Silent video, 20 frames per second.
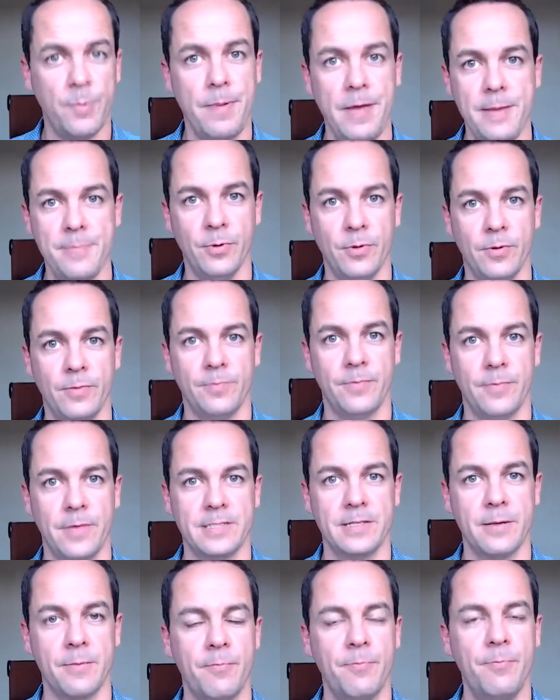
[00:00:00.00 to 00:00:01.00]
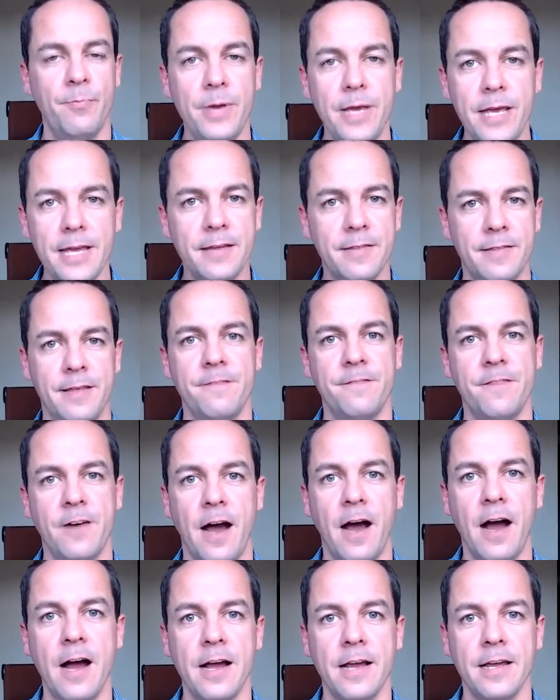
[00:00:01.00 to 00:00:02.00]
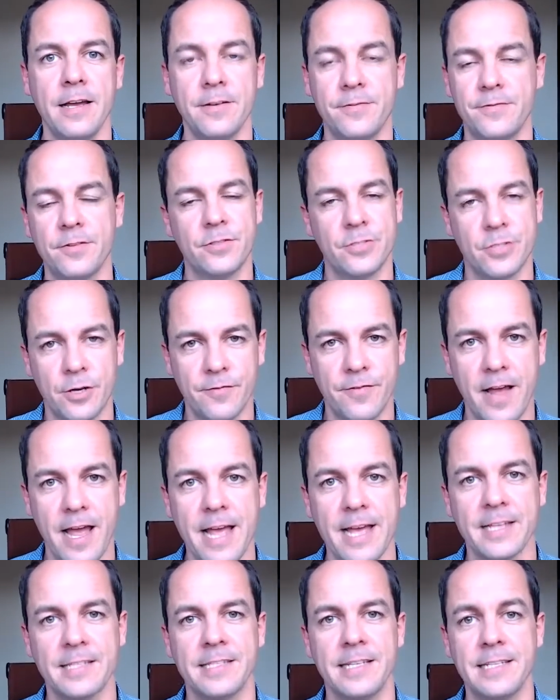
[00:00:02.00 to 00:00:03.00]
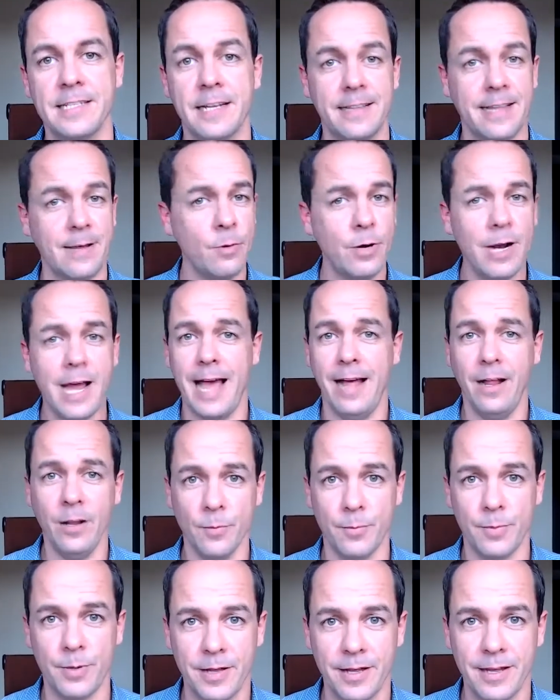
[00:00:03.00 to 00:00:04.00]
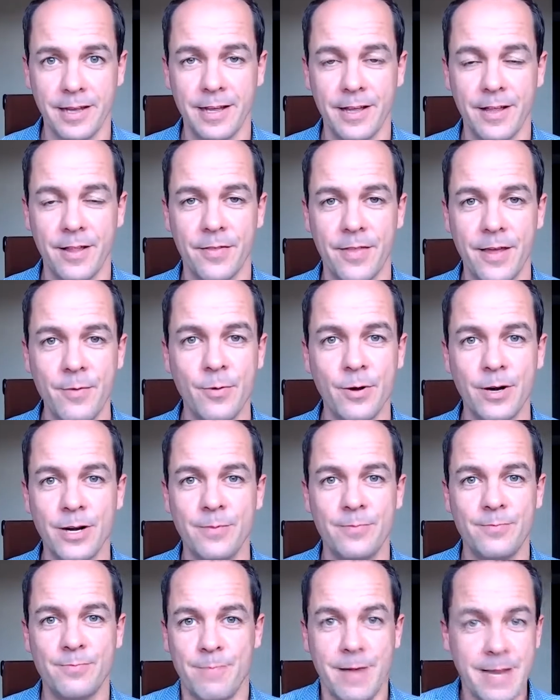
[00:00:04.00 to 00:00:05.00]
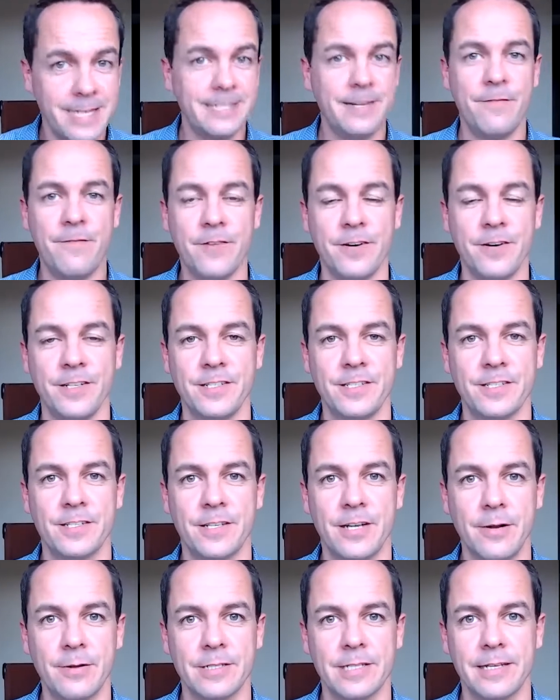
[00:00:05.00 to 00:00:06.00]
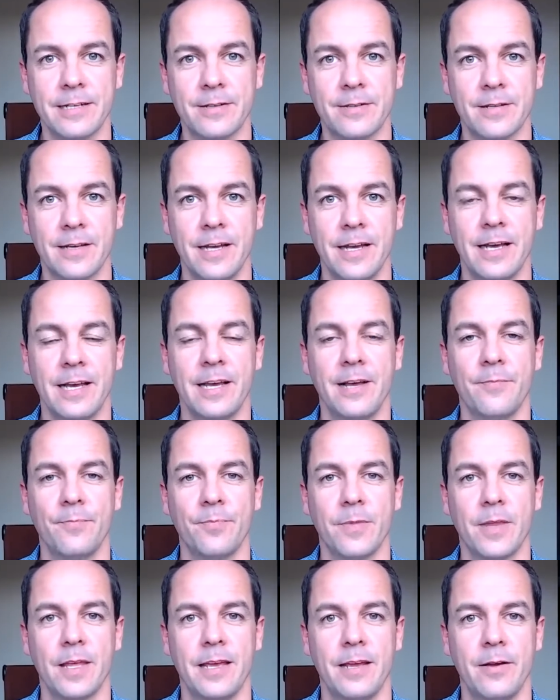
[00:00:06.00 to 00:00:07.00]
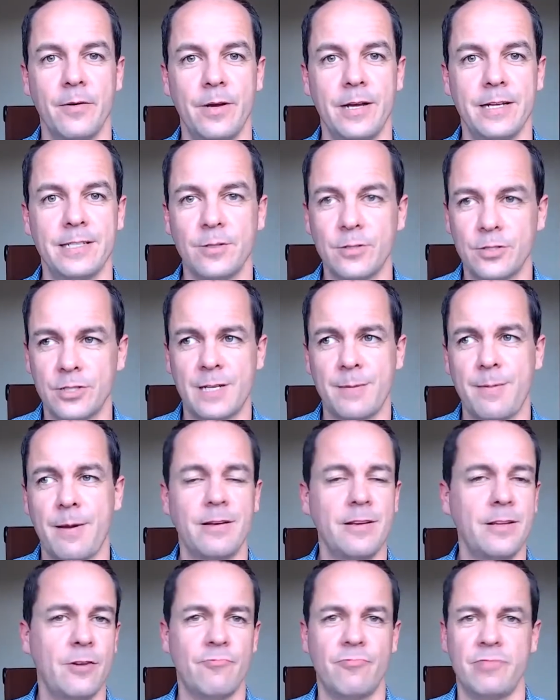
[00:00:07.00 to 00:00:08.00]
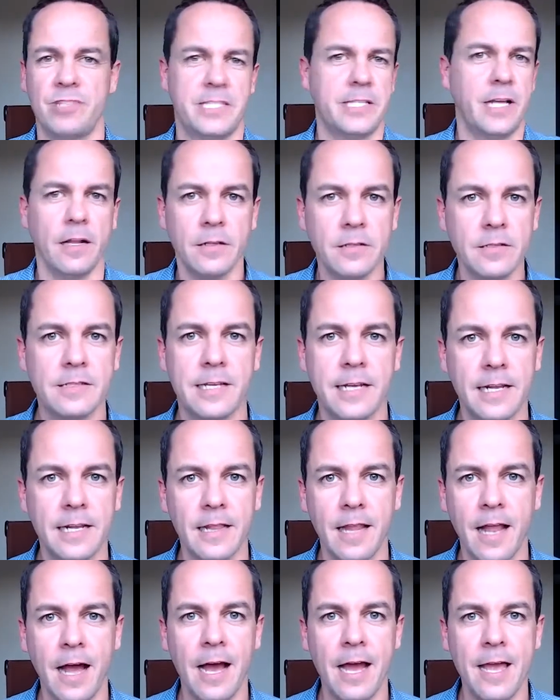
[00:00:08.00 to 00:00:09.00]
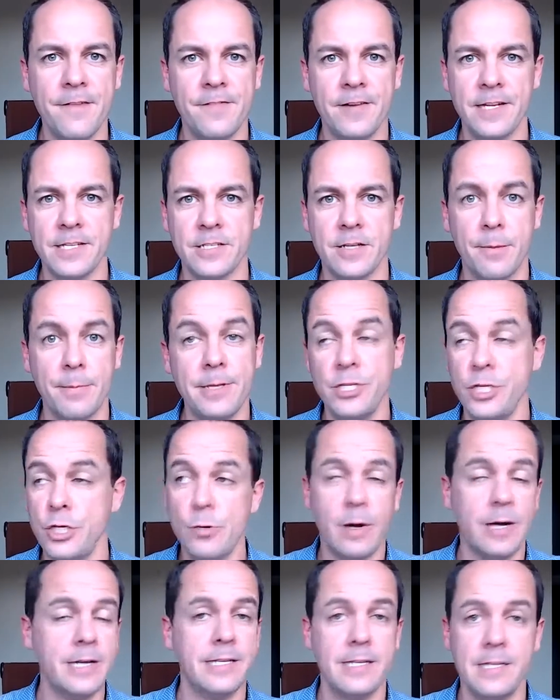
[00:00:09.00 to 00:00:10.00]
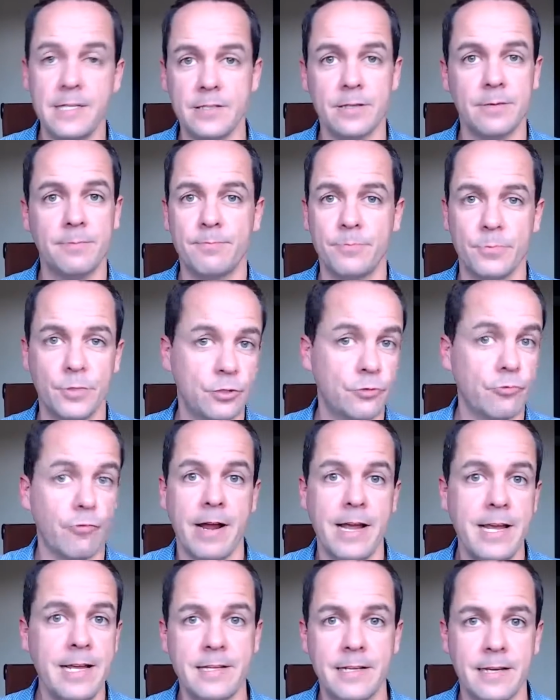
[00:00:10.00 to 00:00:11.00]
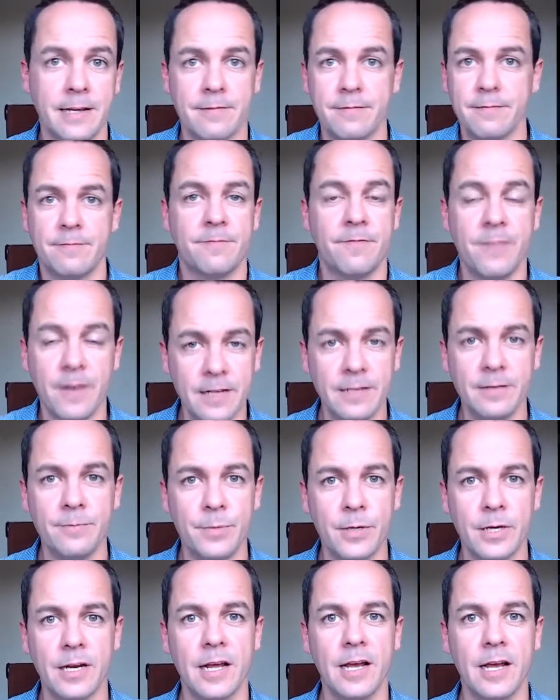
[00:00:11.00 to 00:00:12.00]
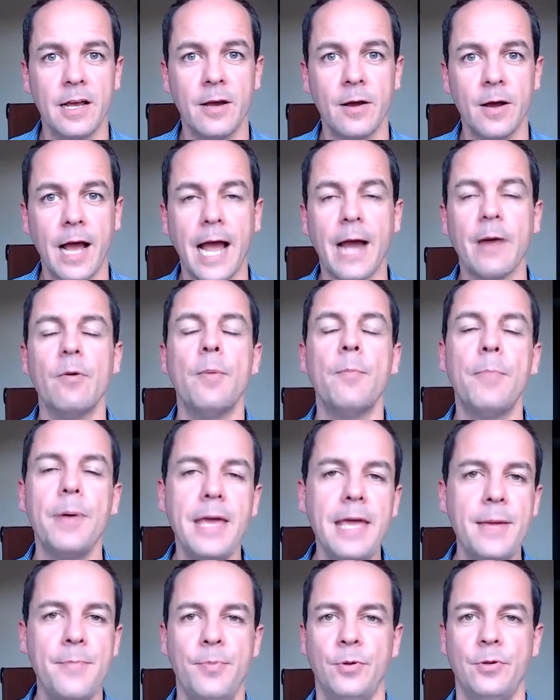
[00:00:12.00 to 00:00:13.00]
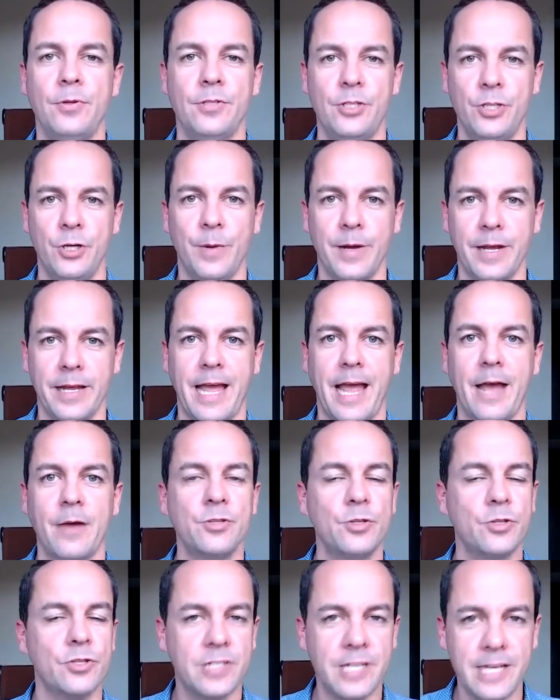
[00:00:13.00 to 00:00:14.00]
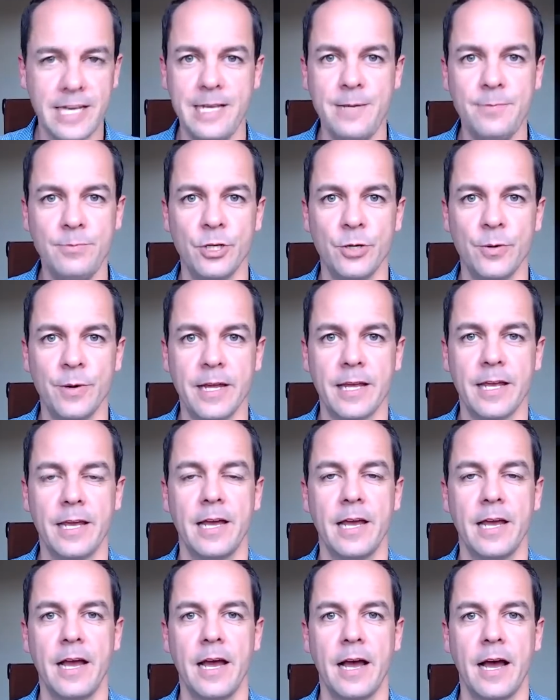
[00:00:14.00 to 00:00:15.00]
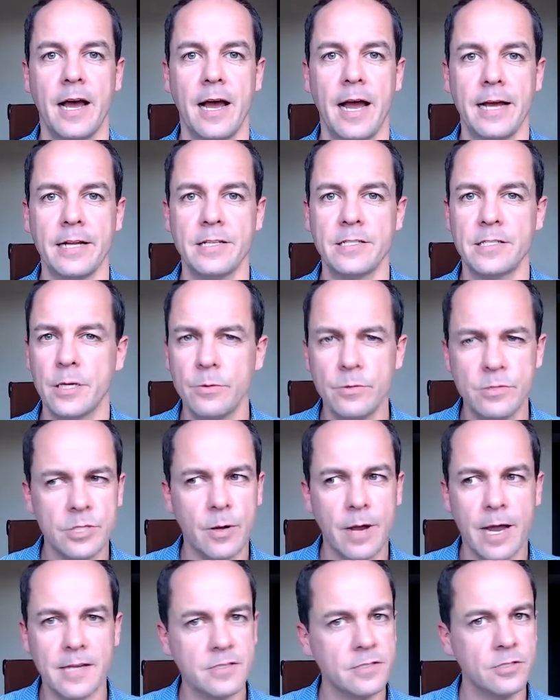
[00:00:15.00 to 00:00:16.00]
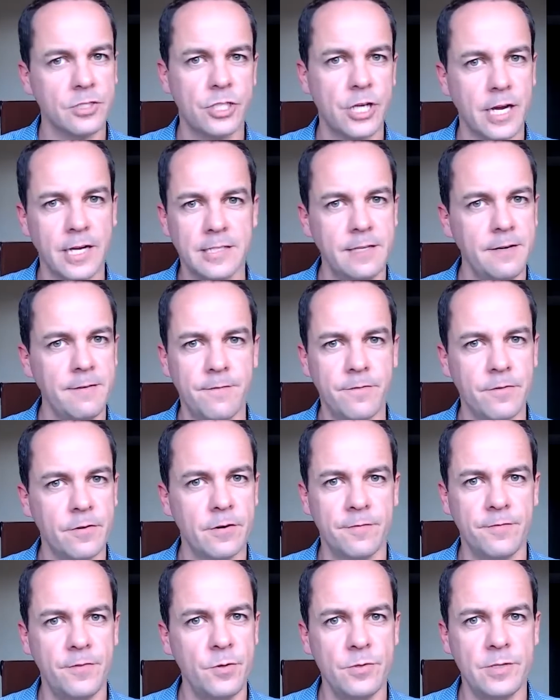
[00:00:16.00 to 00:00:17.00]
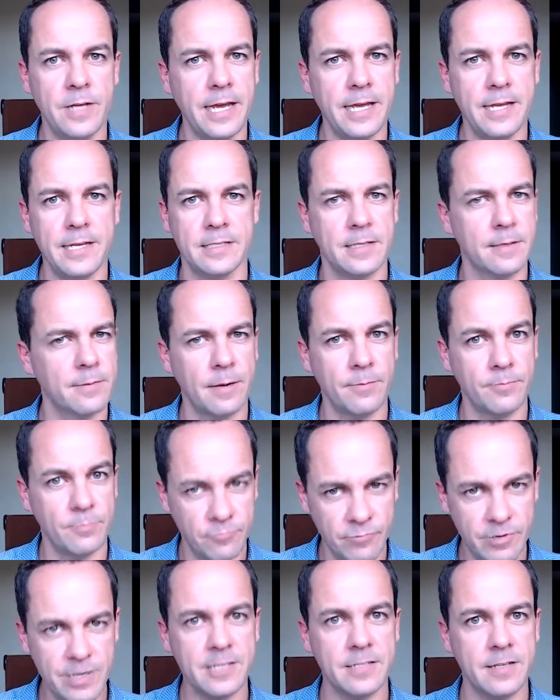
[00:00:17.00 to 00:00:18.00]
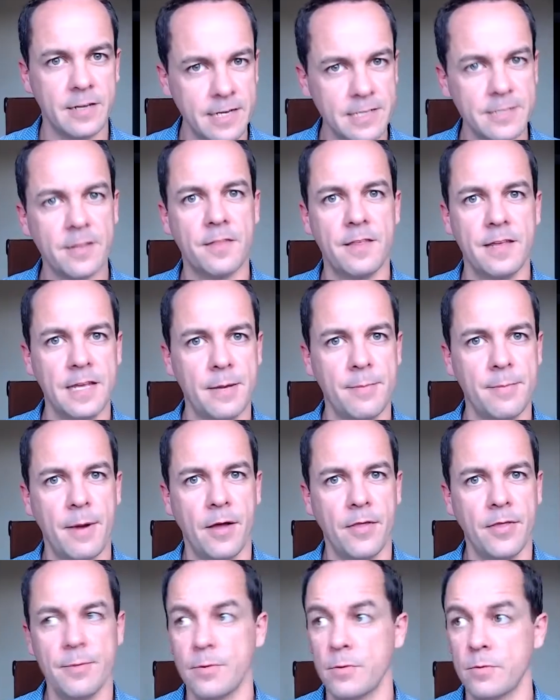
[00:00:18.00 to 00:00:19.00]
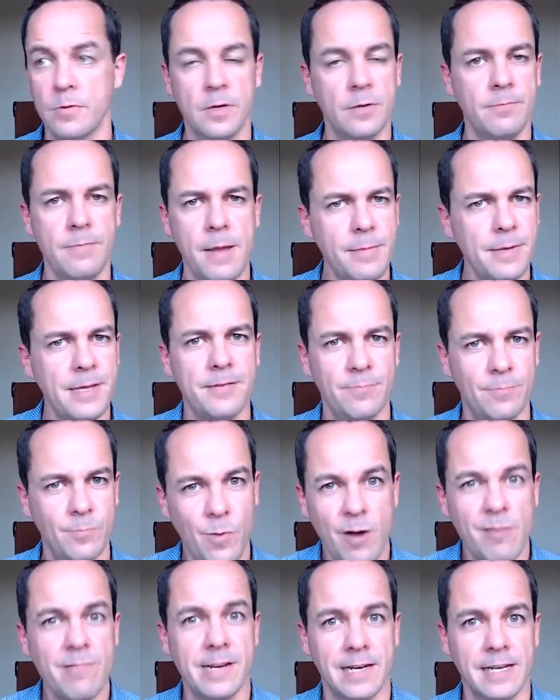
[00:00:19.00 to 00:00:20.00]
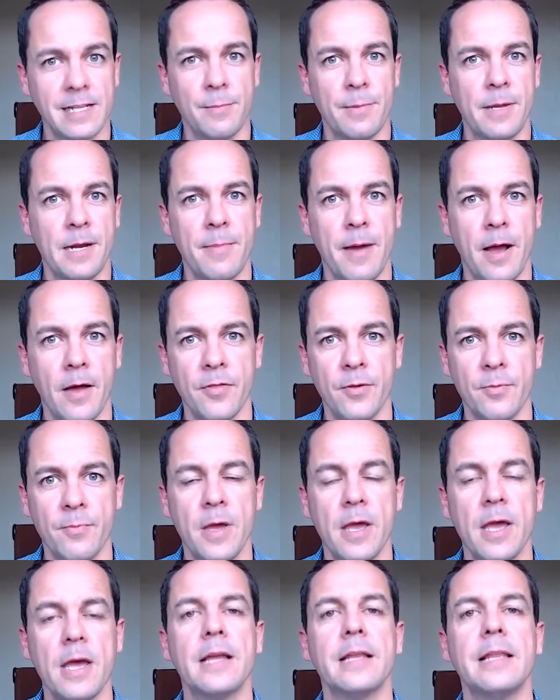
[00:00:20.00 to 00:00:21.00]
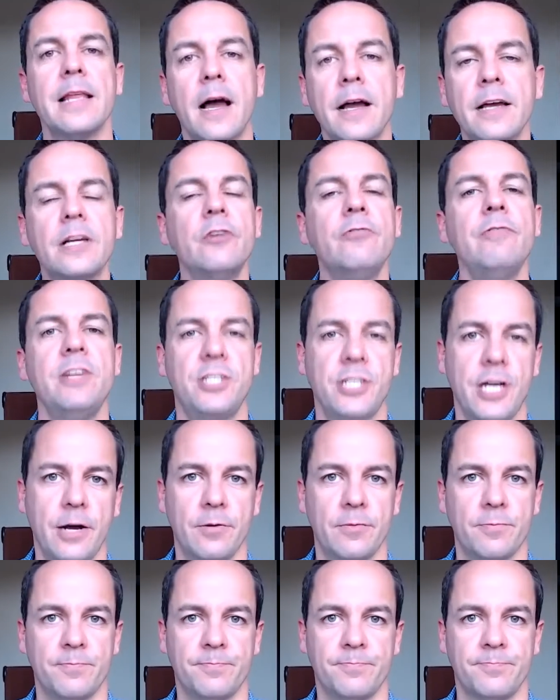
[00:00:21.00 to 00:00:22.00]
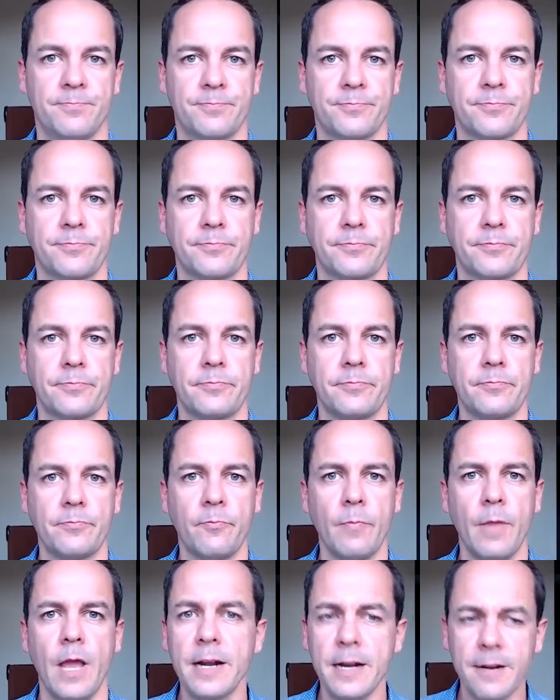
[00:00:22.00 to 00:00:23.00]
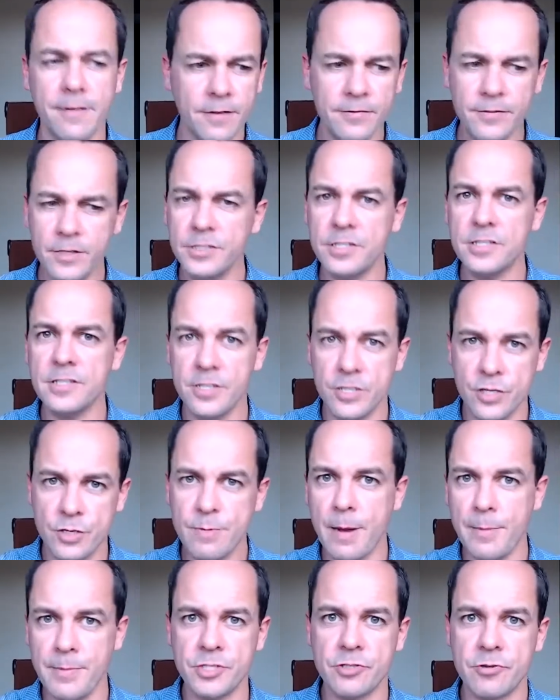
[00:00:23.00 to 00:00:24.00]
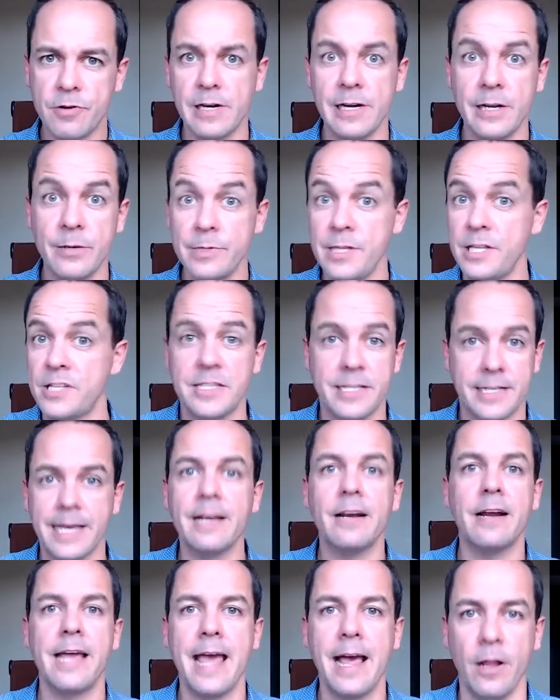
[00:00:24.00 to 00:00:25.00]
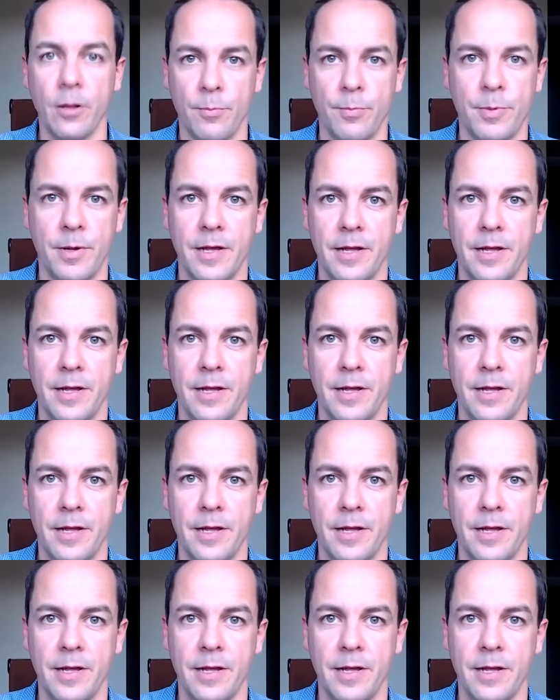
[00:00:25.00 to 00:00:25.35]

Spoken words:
people. That's a big thing for S. It's like they want to help. They want to make a difference. You know, it's like, it's not just about, you know, results in life. And it's, I mean, new ideas are great and fun, but how are people doing? How's your team doing? And so-and-so hasn't checked in for a few days. And I'm really starting to think about them and maybe worry a little bit about them. I'm going to reach out. And I've noticed that you might be struggling with this. Can I help?